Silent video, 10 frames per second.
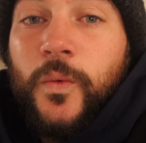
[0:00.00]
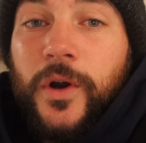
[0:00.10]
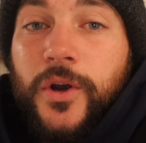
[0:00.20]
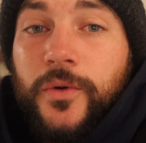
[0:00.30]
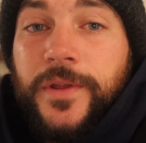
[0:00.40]

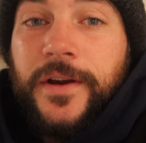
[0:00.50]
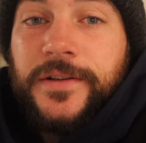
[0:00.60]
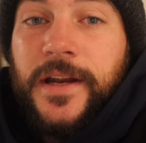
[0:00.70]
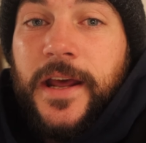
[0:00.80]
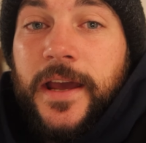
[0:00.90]
we're going there
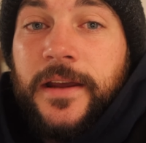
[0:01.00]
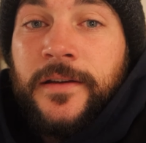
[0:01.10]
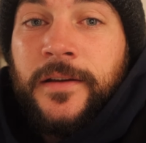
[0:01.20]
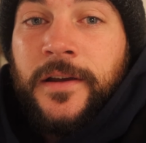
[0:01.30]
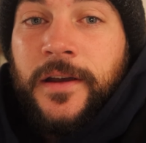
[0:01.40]
today,
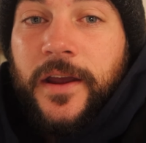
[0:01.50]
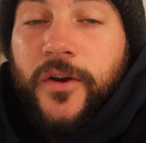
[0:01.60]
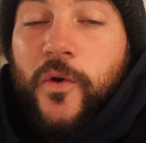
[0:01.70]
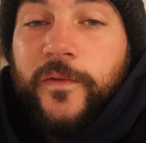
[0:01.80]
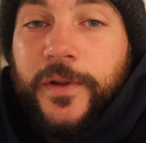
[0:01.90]

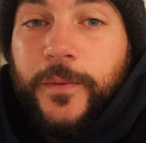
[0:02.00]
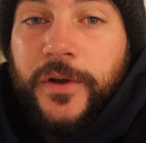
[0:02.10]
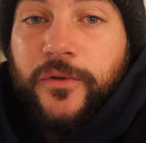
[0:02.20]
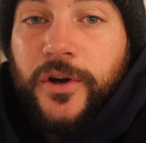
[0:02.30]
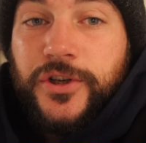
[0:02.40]
and hopefully
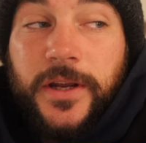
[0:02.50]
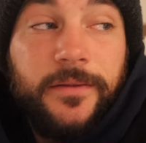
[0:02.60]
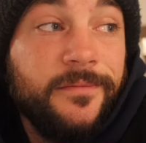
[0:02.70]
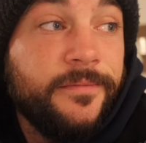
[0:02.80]
we crush it.